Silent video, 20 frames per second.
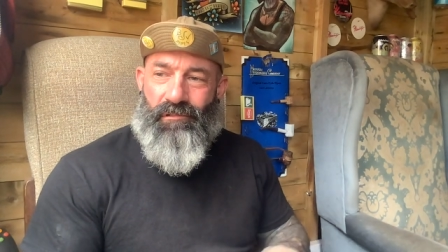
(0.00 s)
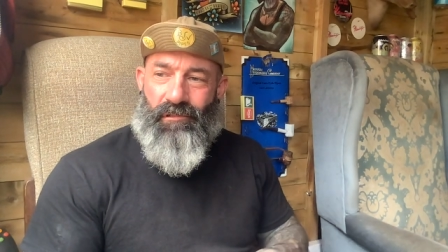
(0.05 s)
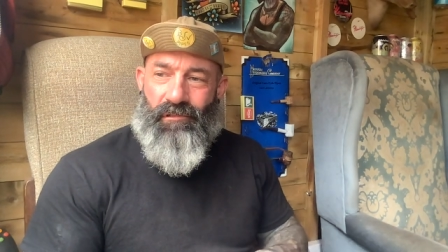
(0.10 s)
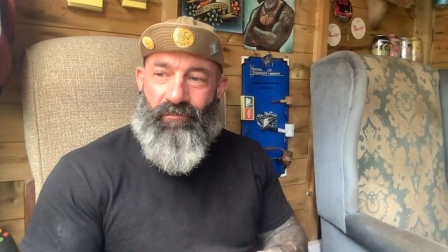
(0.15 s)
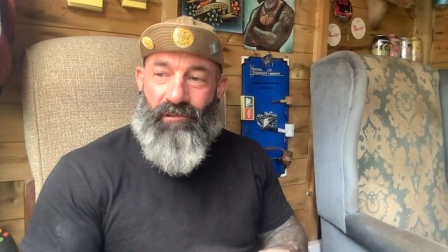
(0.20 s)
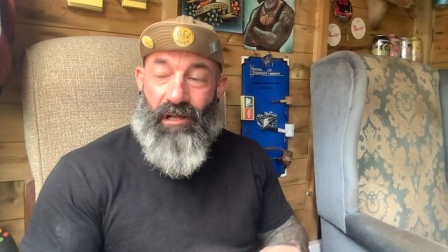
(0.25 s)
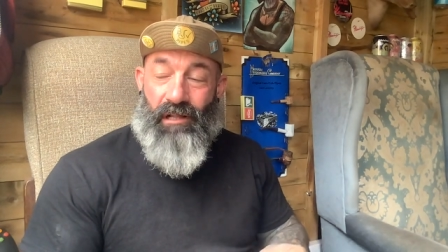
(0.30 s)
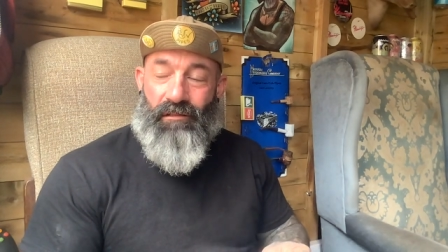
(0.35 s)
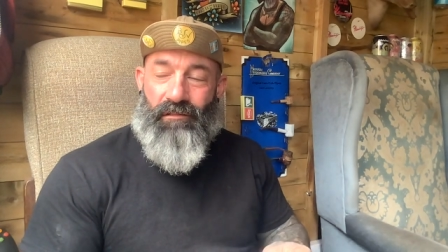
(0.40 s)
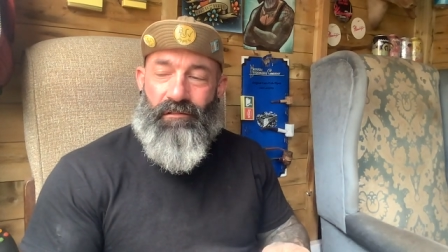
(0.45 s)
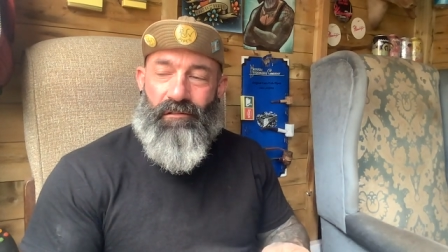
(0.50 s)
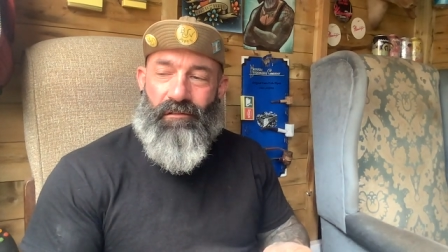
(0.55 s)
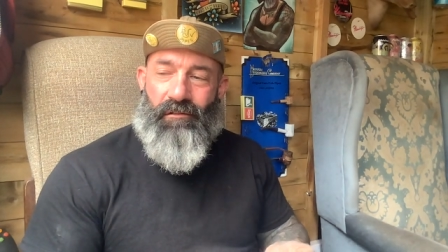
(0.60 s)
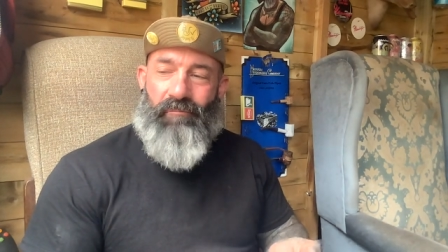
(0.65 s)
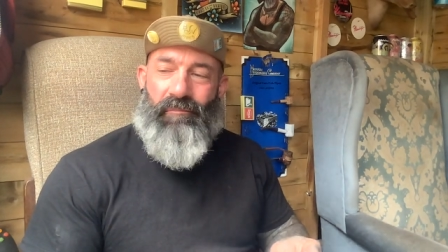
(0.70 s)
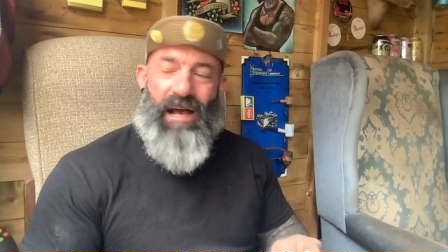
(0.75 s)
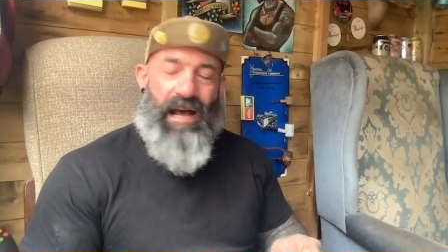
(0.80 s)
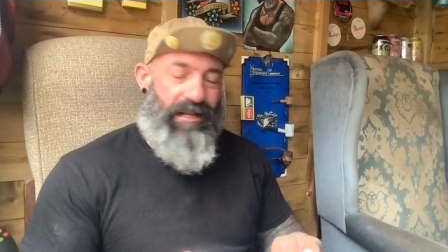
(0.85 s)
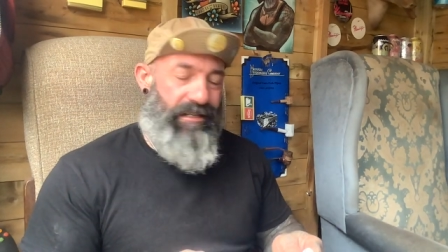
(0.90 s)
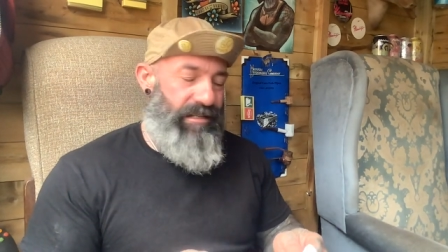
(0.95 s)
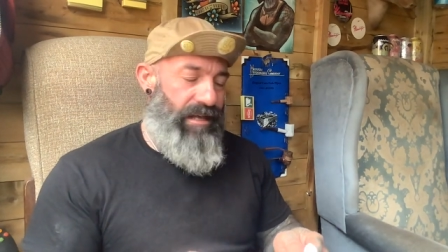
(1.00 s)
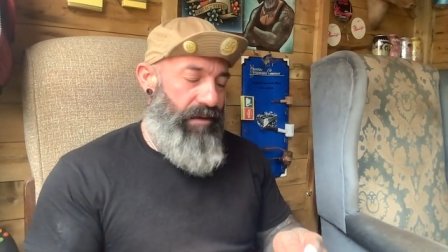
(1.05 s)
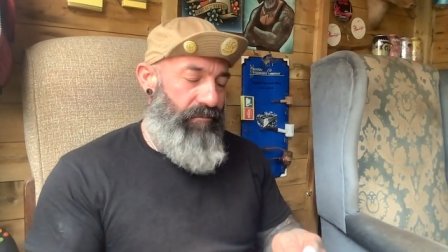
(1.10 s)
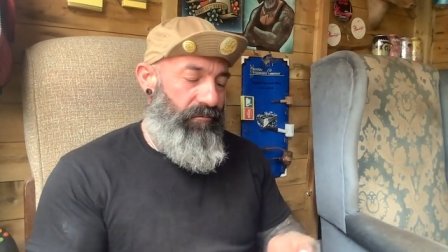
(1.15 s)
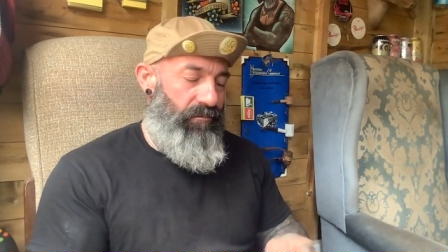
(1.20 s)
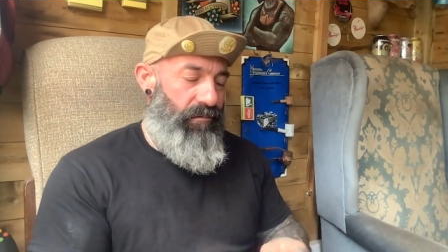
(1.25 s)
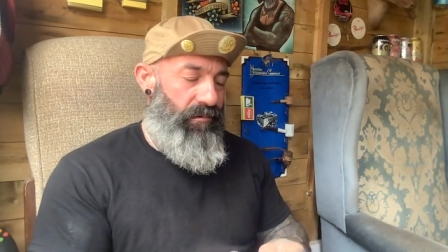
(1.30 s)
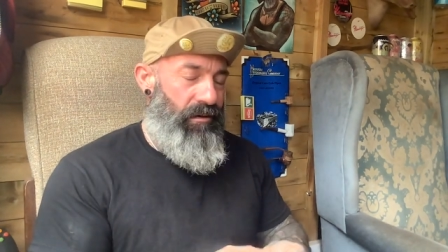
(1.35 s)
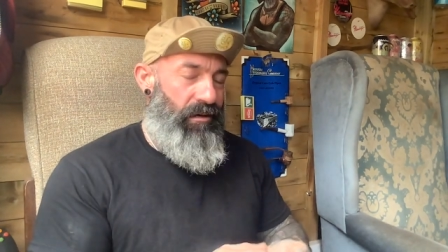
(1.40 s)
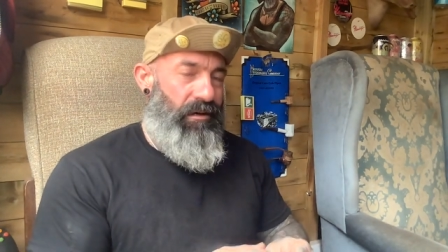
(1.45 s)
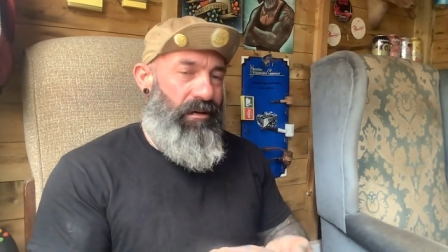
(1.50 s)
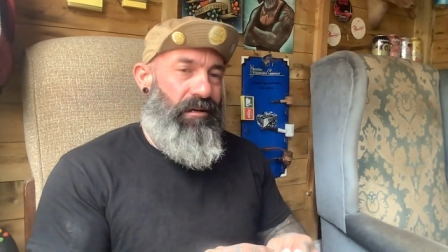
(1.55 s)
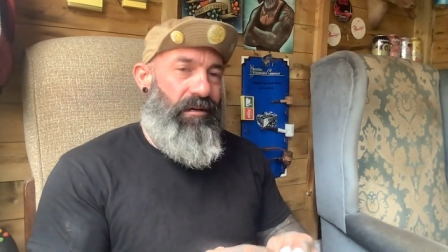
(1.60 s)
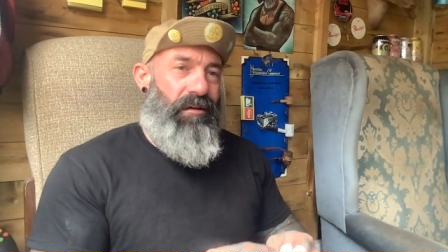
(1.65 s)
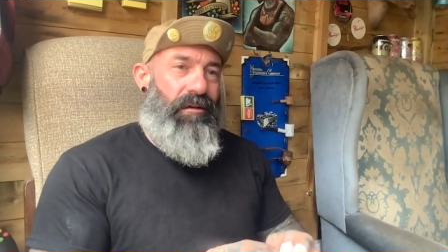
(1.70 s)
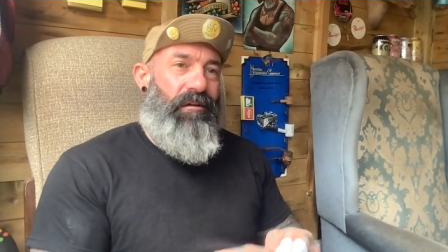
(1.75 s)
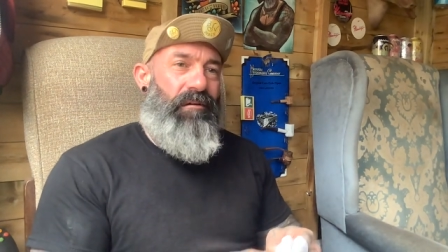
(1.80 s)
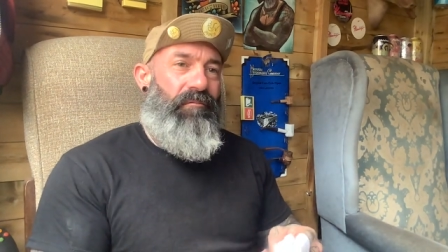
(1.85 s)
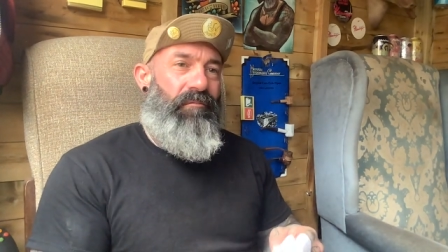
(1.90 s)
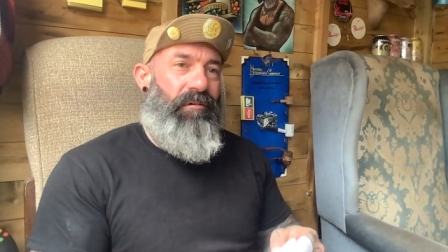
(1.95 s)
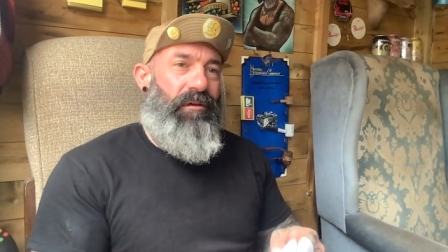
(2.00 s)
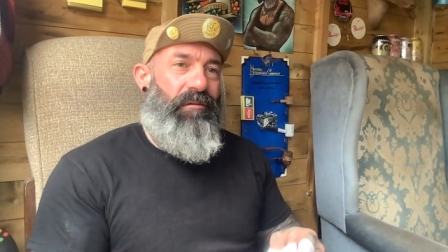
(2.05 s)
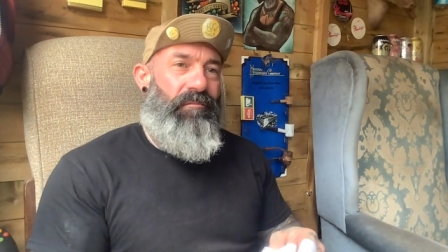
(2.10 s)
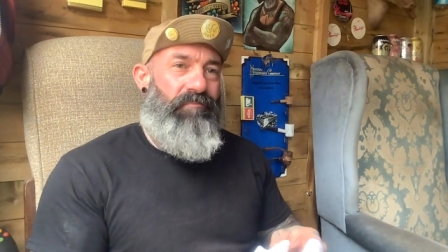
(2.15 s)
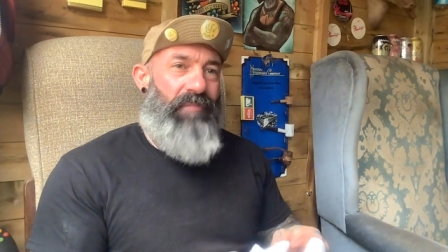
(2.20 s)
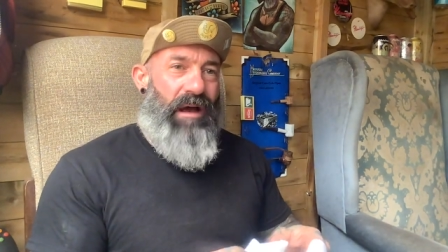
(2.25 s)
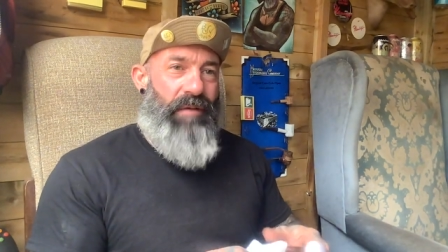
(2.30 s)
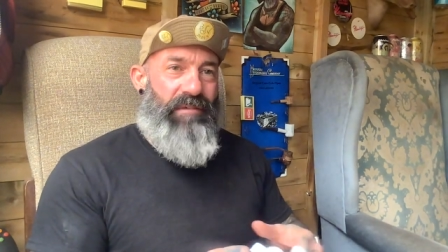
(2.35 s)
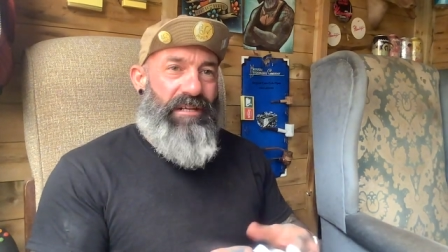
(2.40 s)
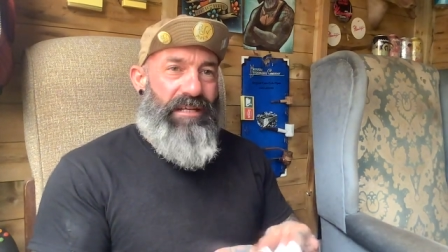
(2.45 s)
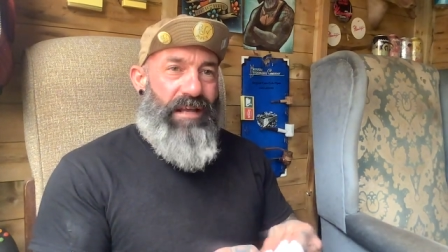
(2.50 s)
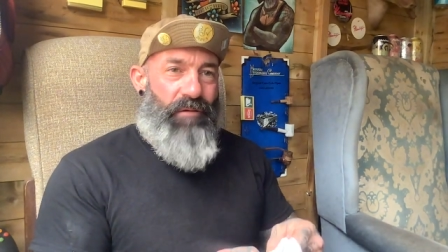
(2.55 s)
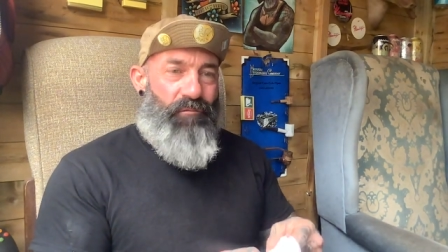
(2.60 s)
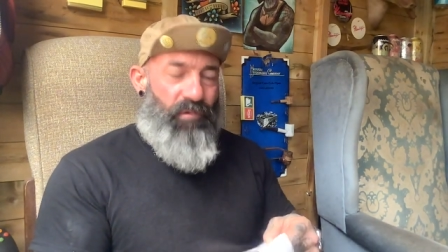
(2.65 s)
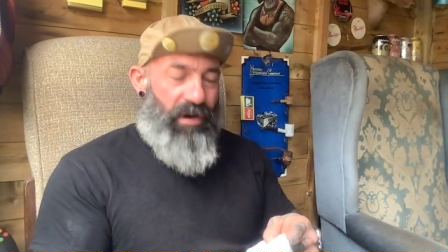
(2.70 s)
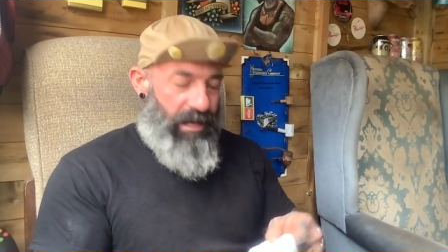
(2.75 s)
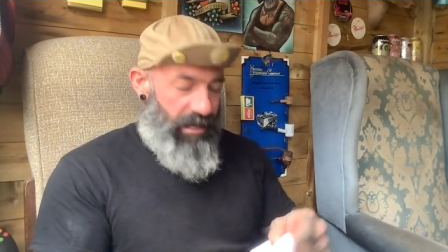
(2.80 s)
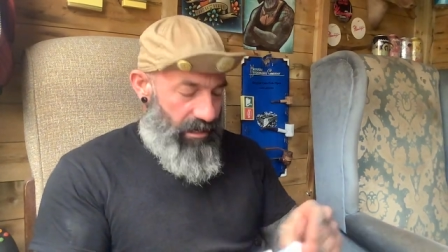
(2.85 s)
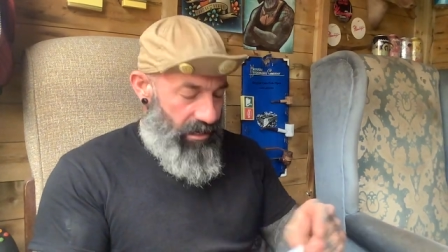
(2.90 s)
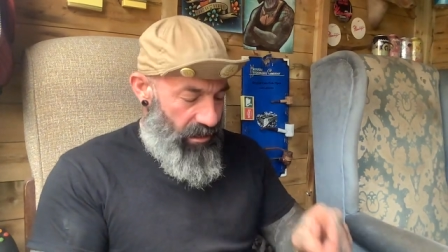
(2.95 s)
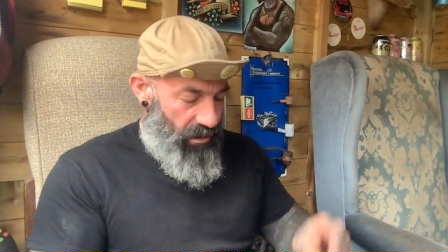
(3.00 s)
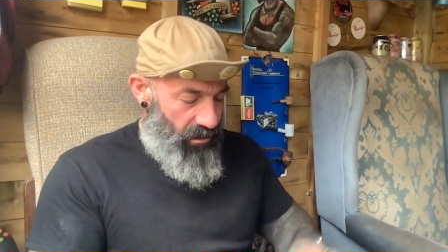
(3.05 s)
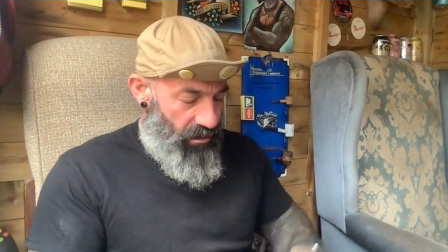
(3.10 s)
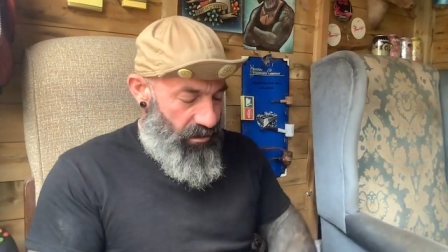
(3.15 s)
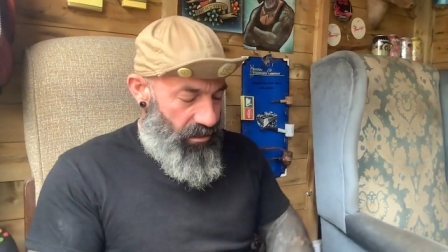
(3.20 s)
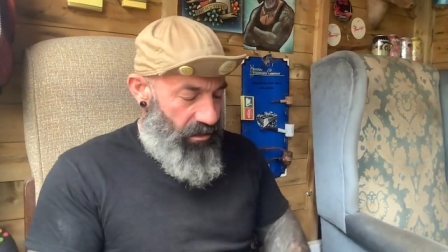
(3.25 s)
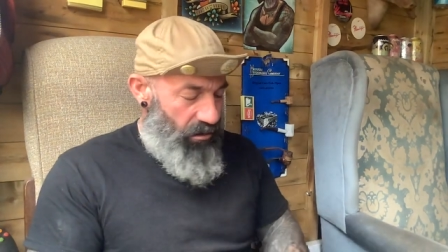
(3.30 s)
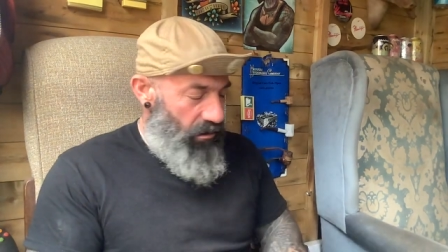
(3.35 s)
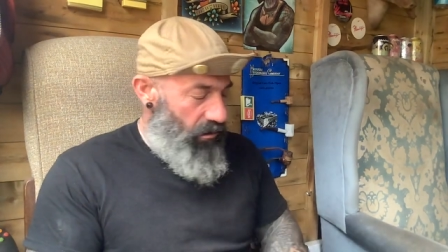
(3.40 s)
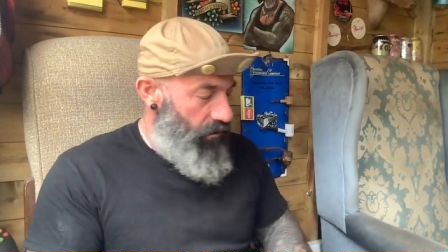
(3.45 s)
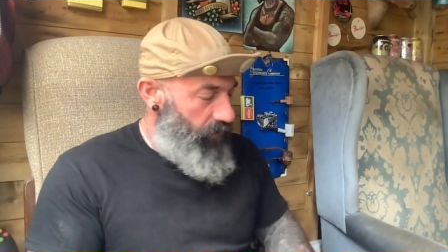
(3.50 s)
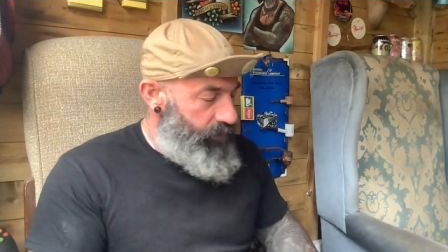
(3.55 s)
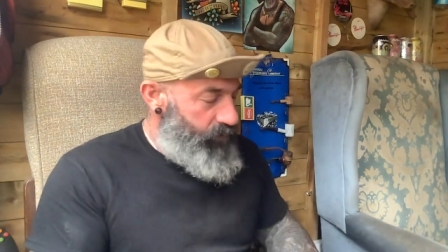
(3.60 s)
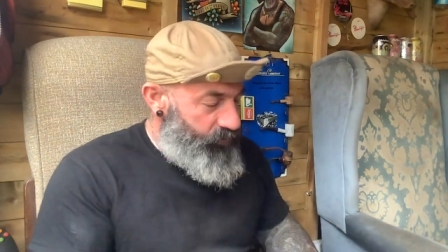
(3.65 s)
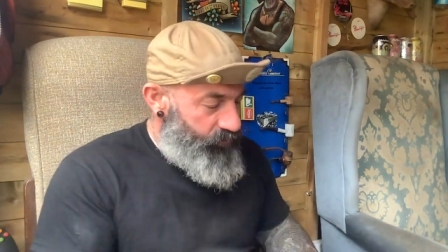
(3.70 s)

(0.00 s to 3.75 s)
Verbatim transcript: well, about 10, maybe 10 week ago or so.